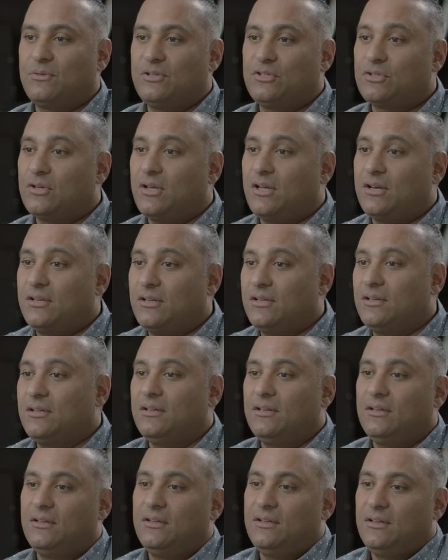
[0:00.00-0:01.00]
when we shot a
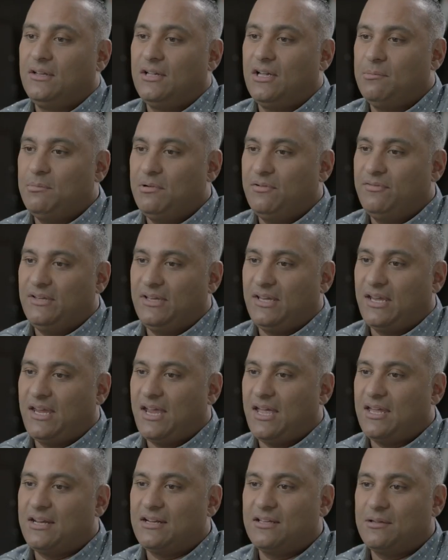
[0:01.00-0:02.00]
movie in
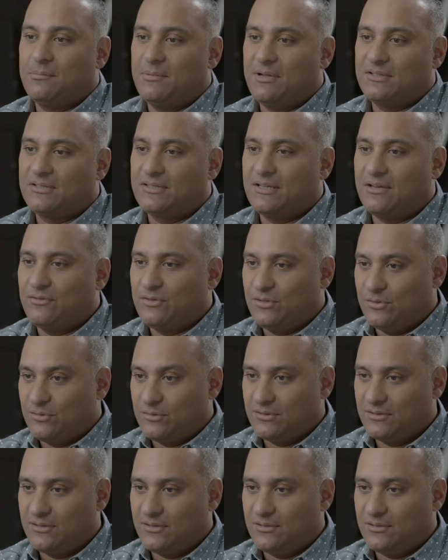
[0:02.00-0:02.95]
Canada about 7 years